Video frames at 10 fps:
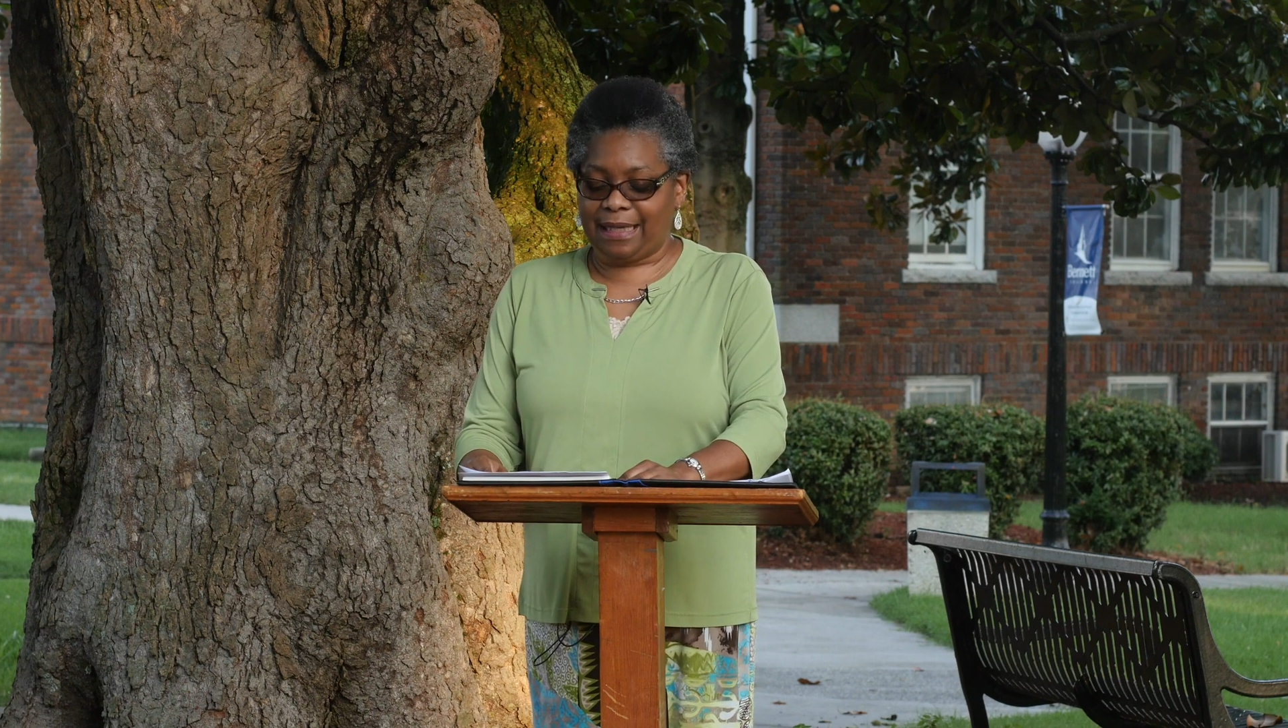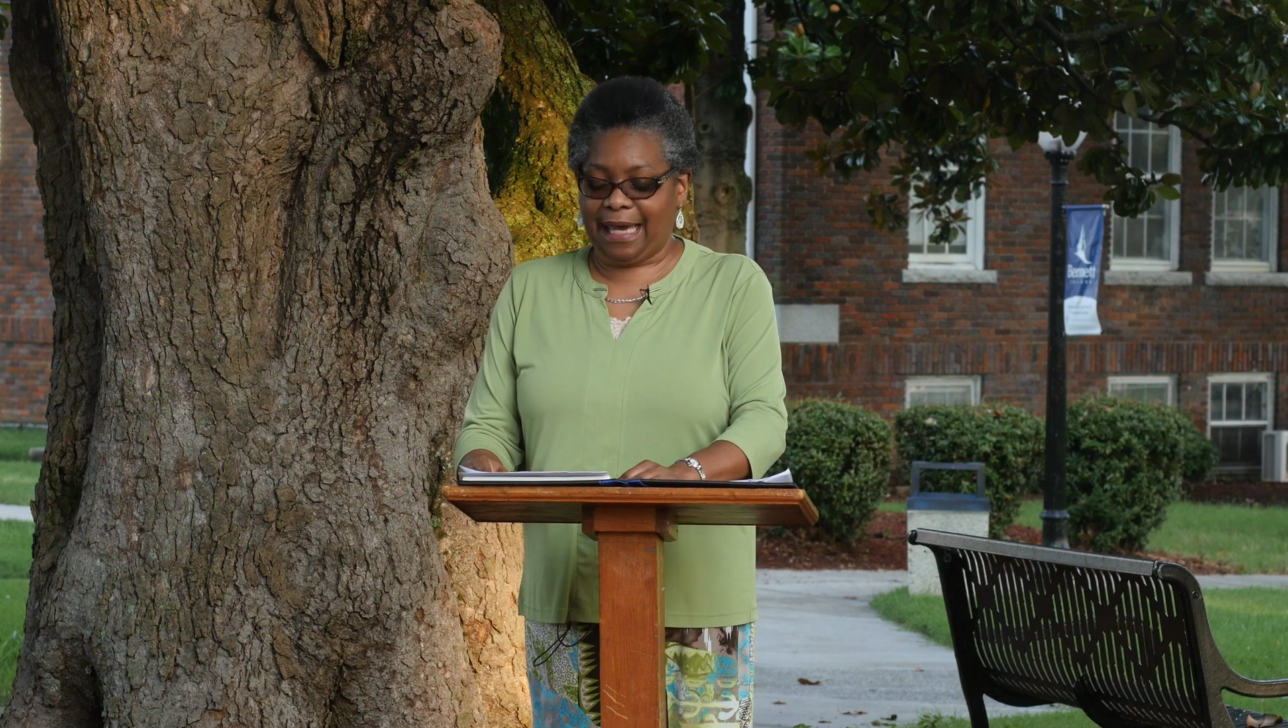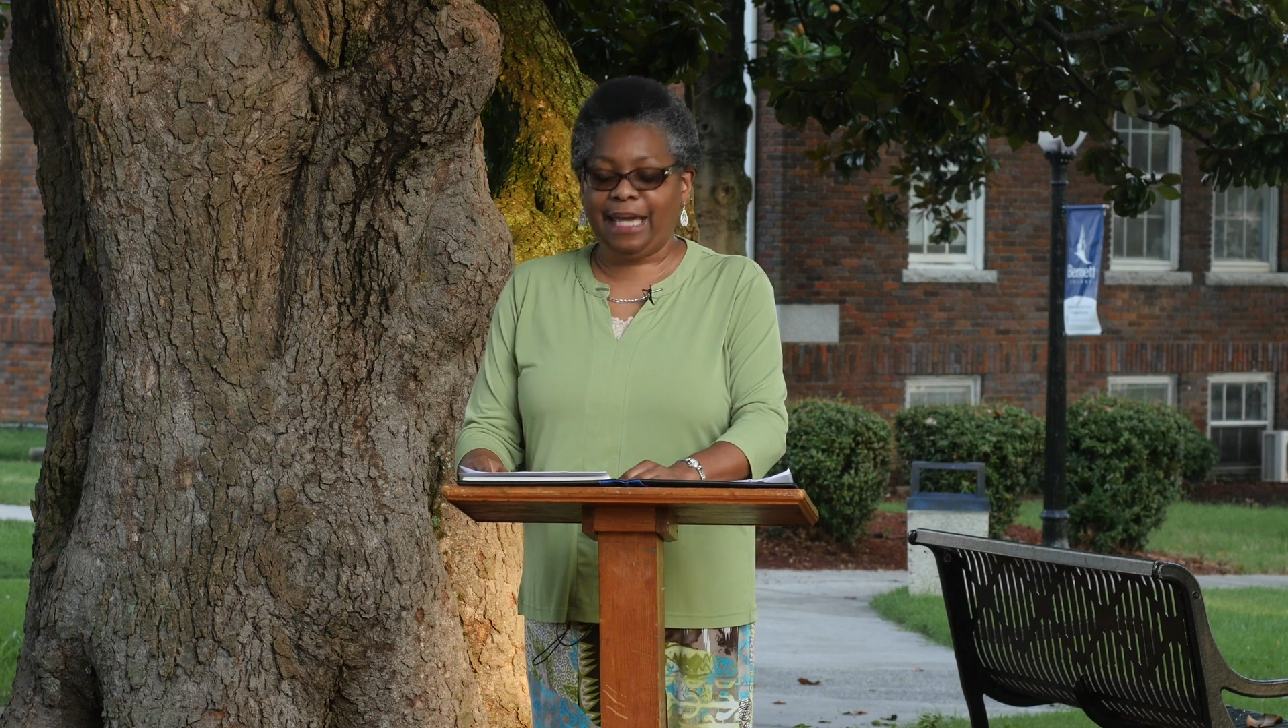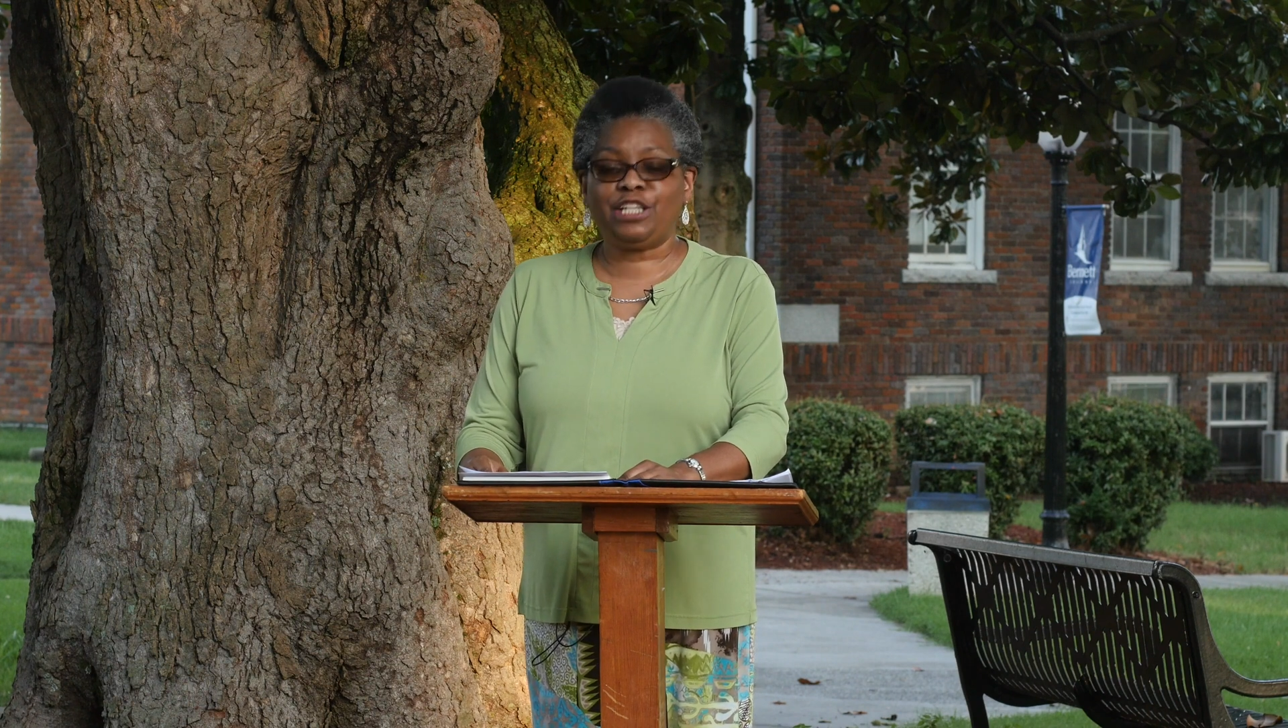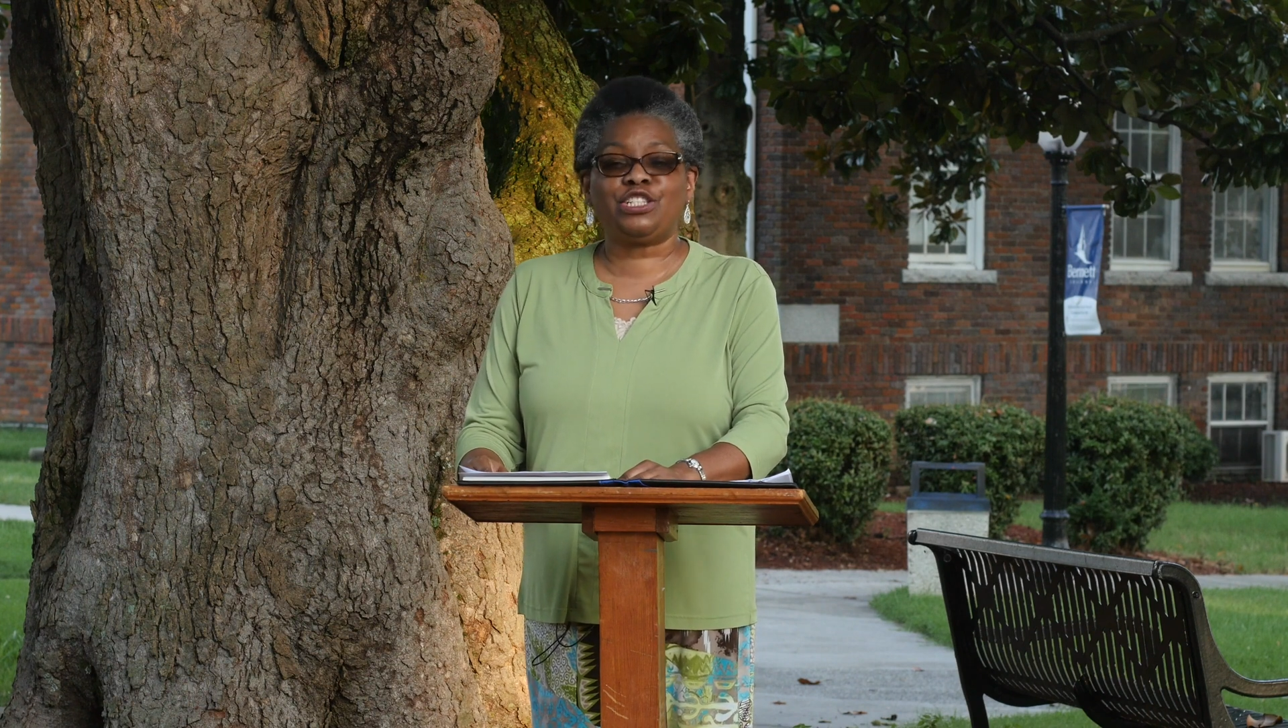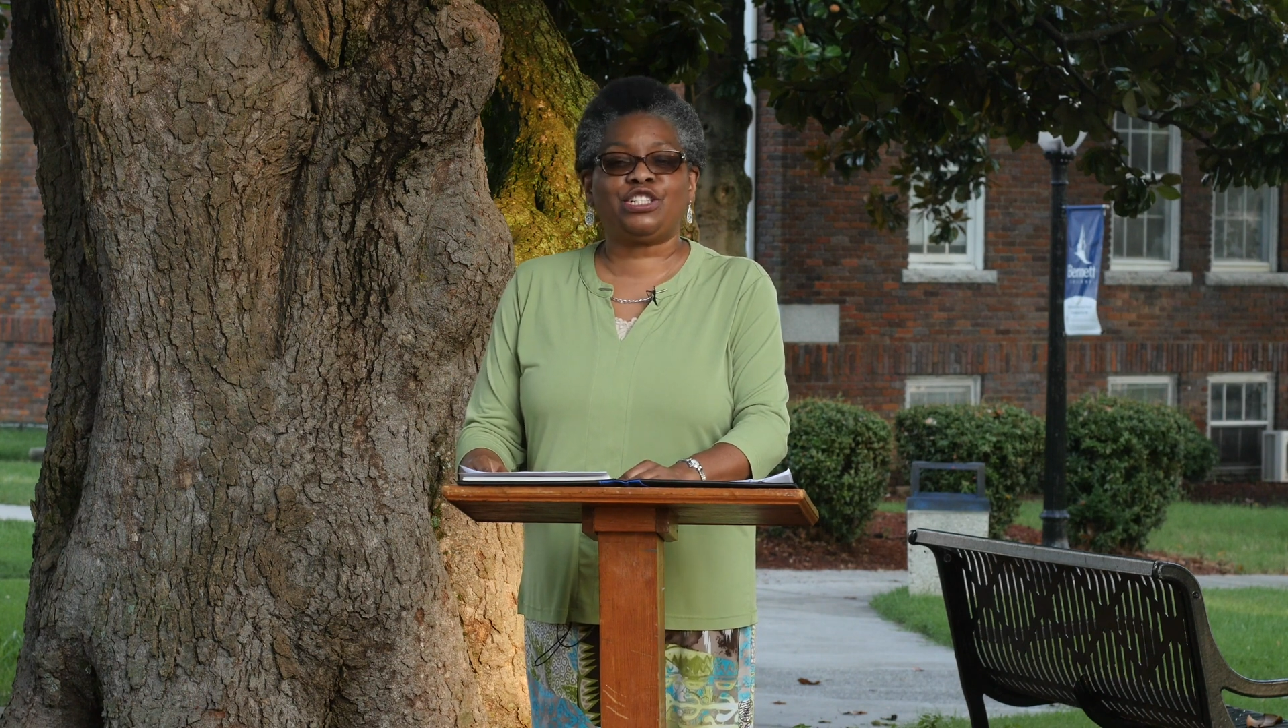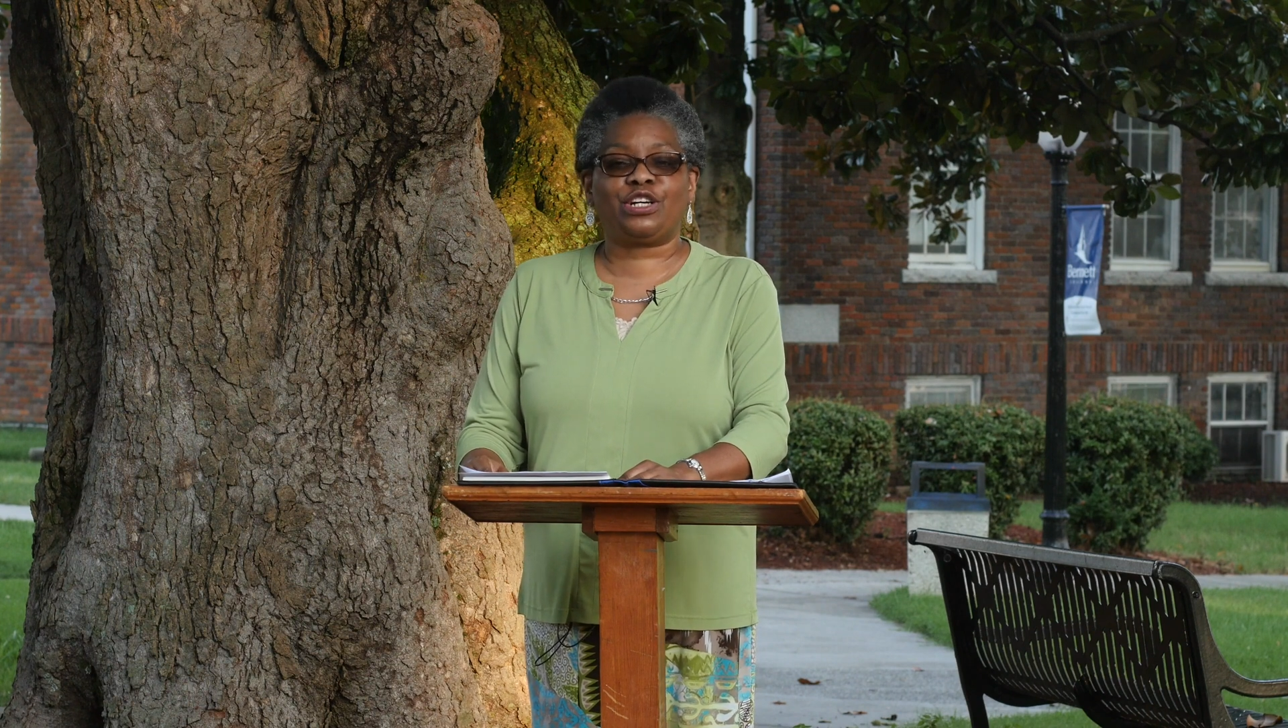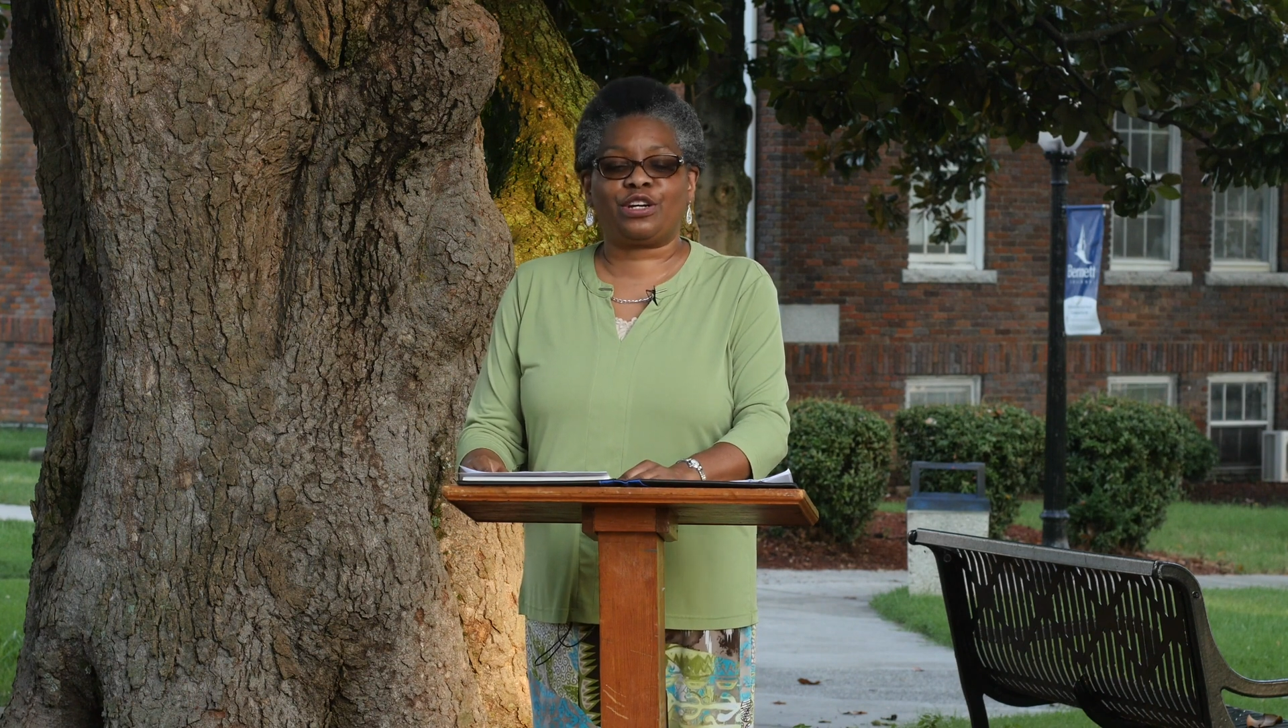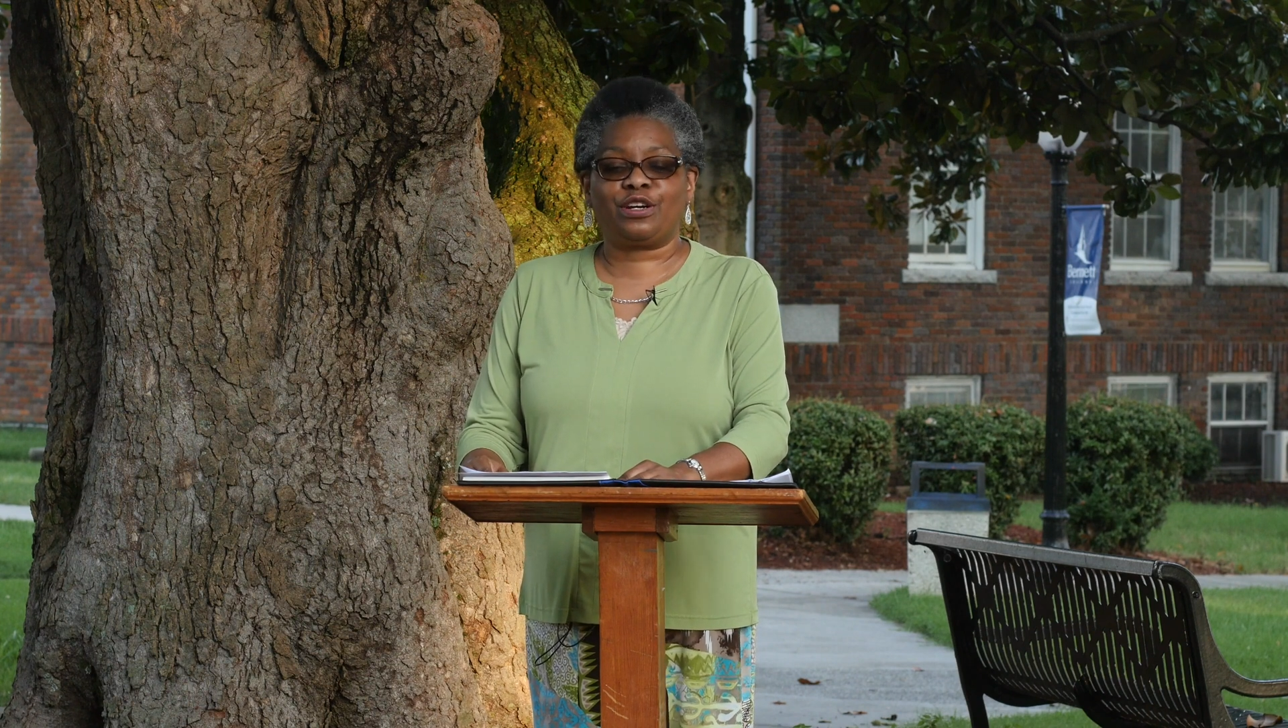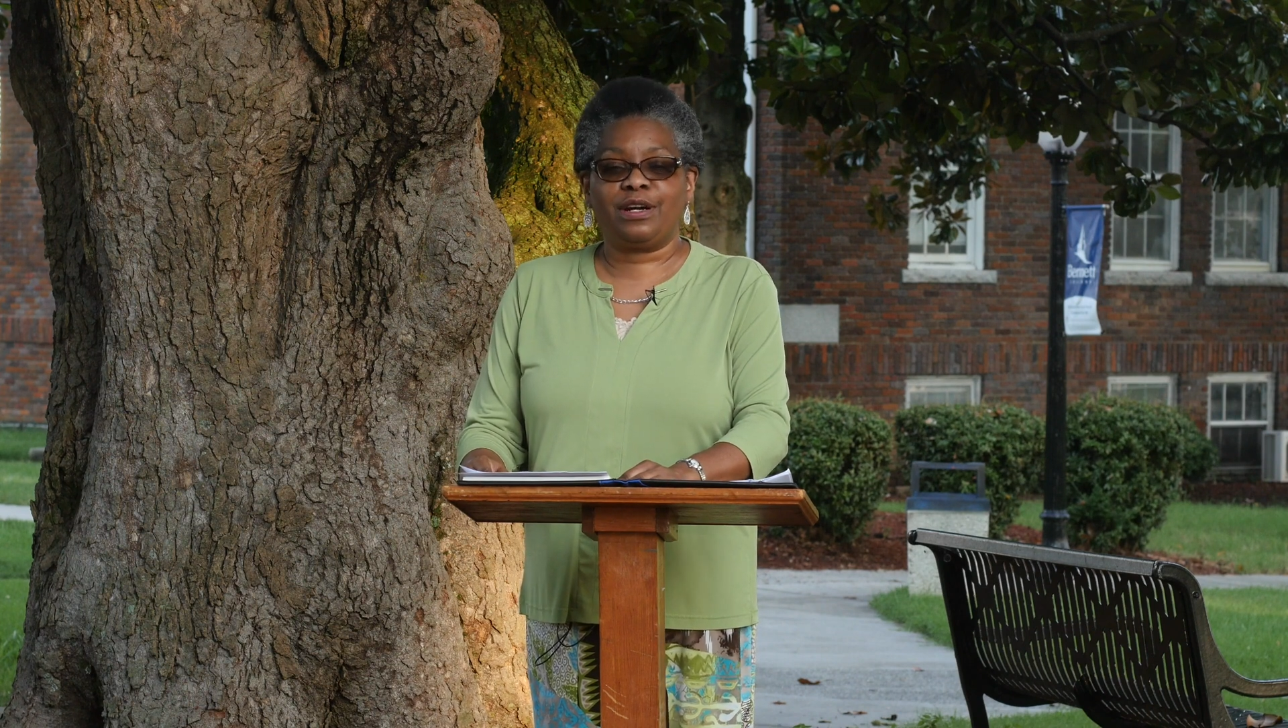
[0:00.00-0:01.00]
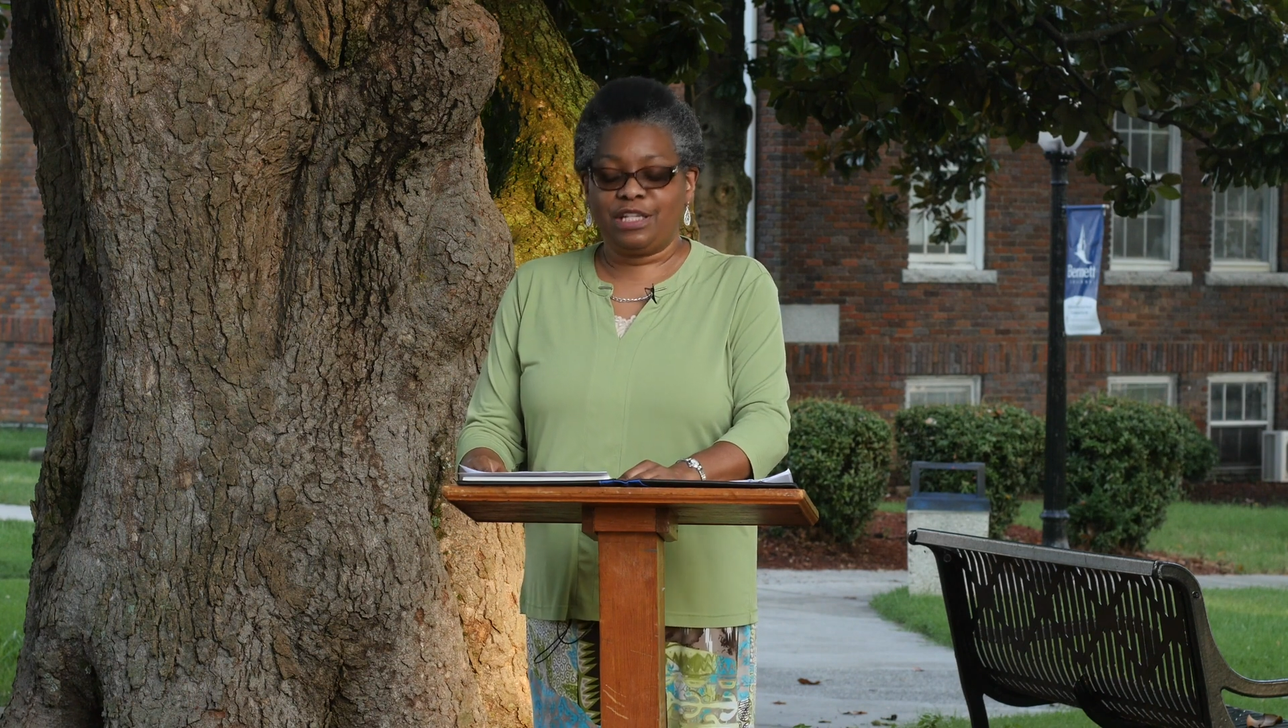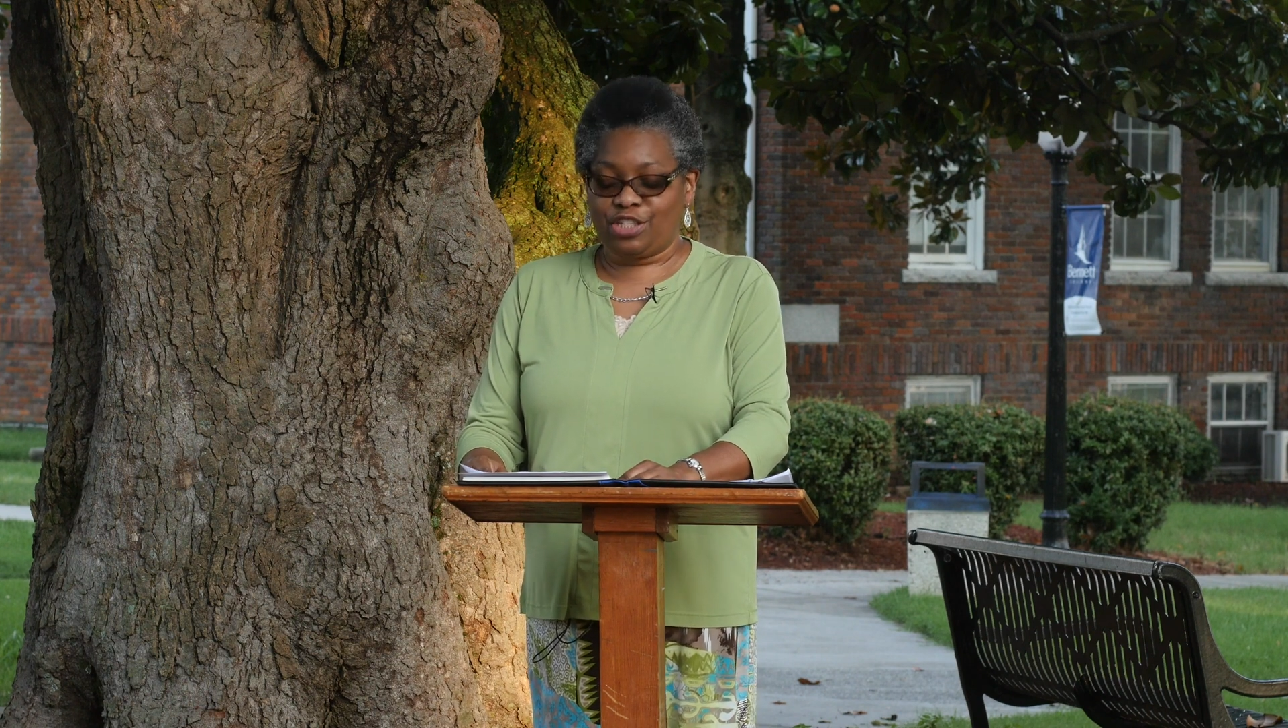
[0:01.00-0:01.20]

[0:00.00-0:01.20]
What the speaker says: cane sugar